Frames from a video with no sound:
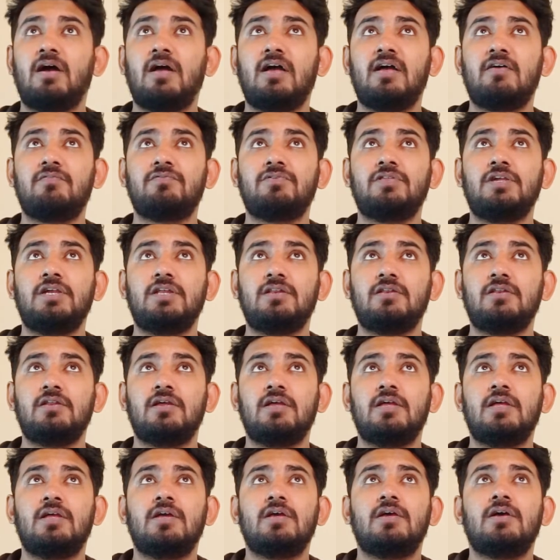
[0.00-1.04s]
I've uh, seen
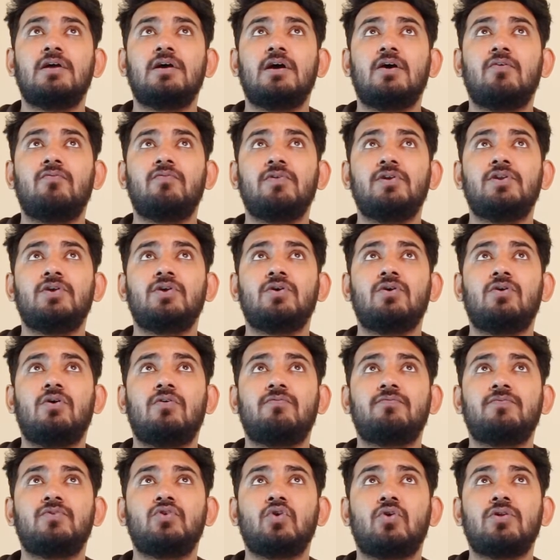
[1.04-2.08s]
a video
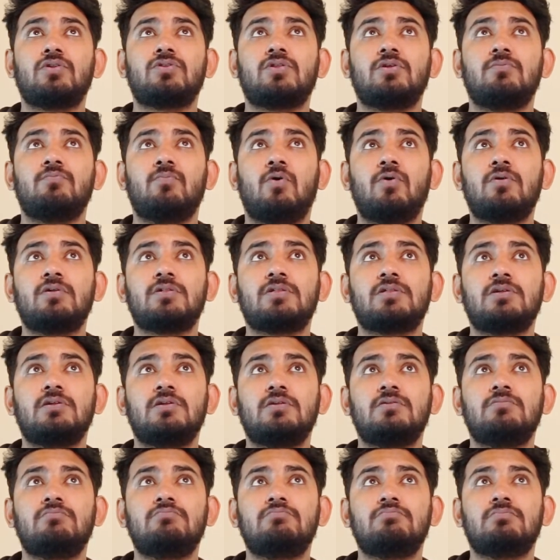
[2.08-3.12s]
of Jonathan
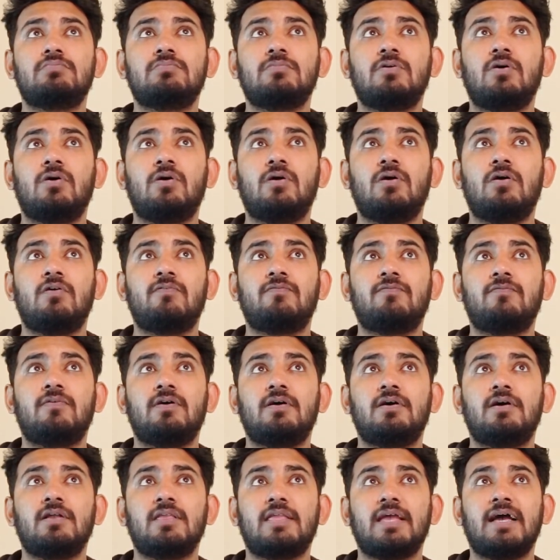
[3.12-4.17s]
Morrison of
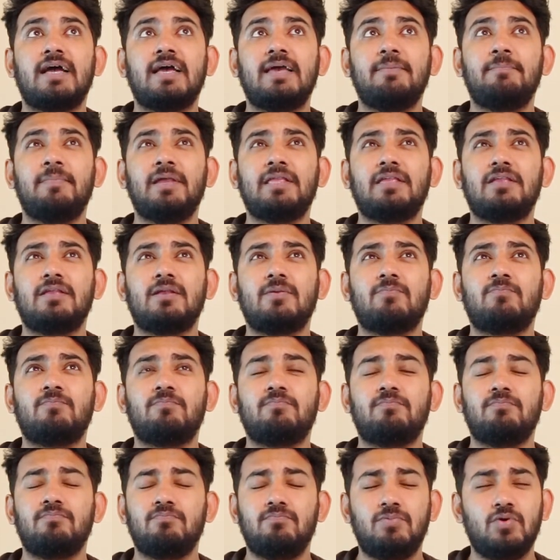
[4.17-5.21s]
a guy making a
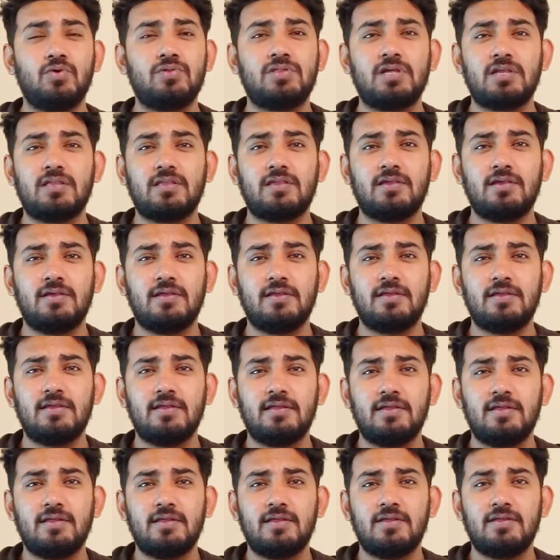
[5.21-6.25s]
music
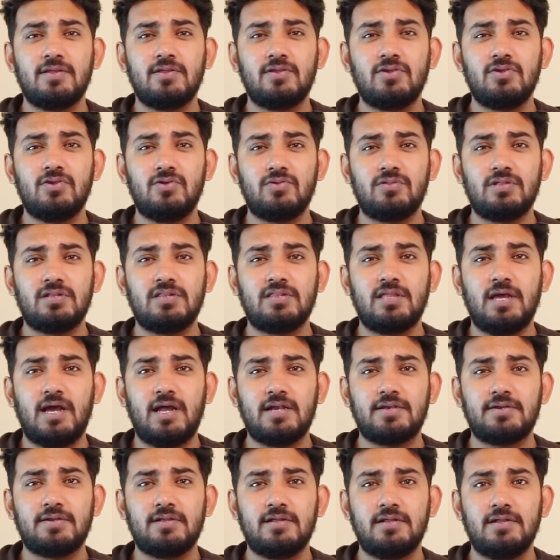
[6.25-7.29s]
using
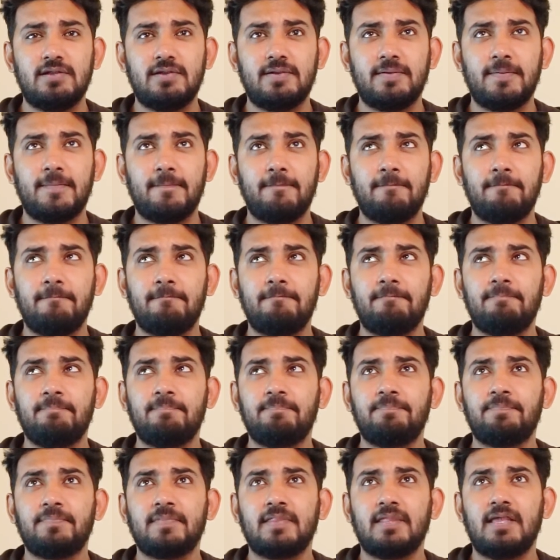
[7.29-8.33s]
that,
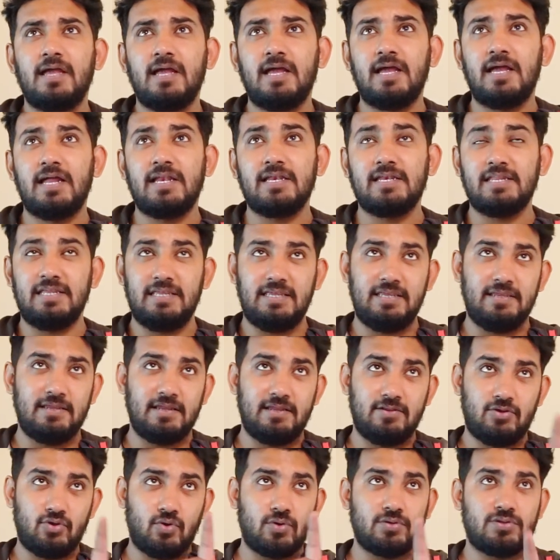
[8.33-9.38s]
and
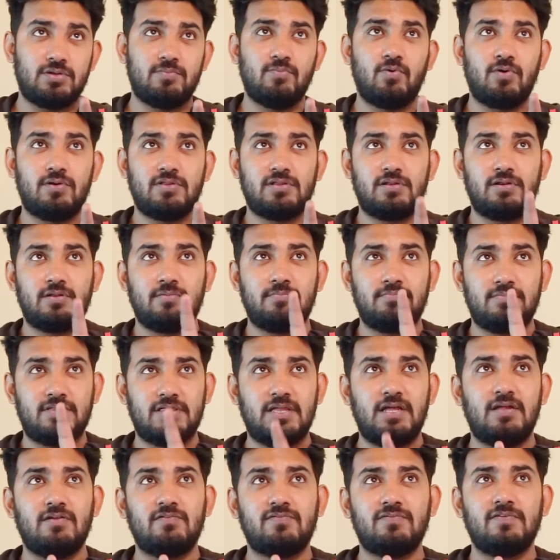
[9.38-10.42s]
he Jonathan Morrison
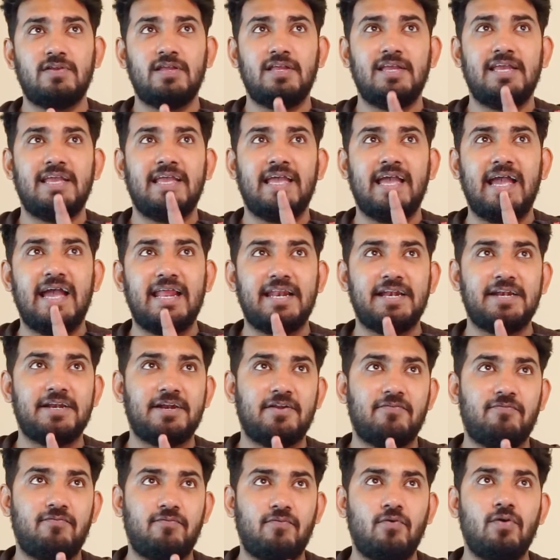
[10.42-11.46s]
himself
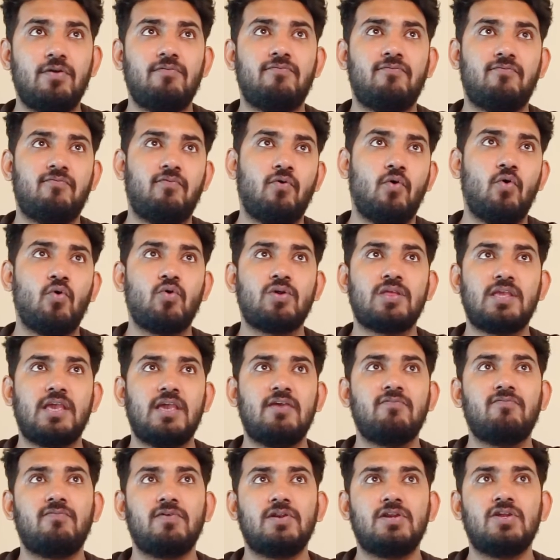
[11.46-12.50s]
edited a full
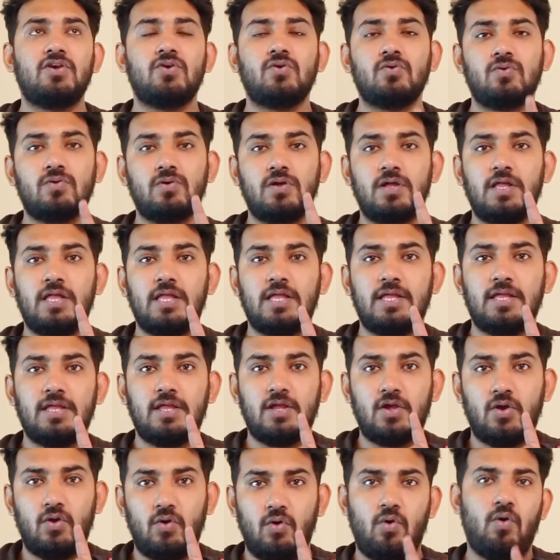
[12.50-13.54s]
4K video
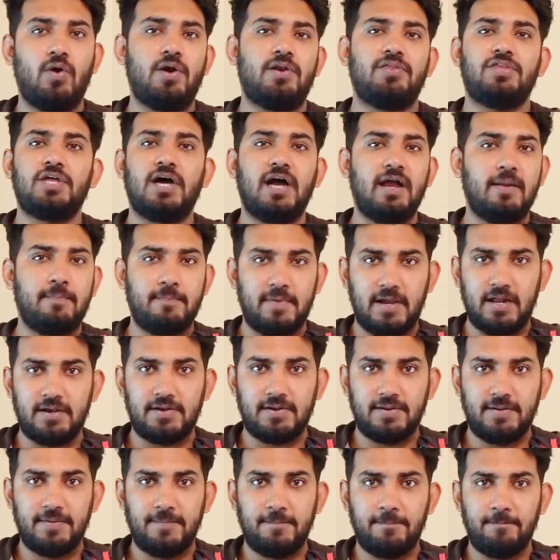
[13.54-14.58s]
on the
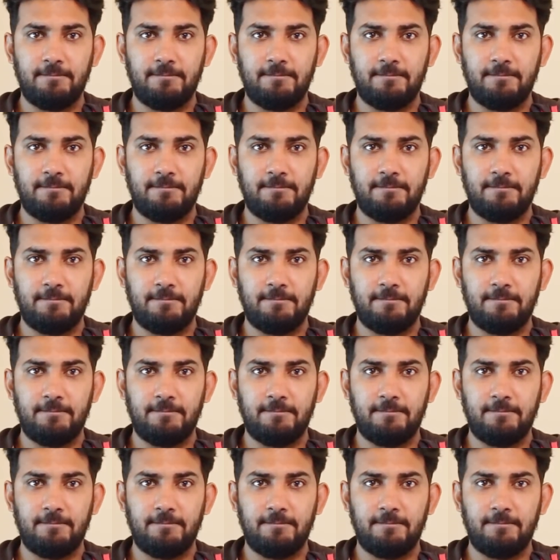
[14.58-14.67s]
iPad.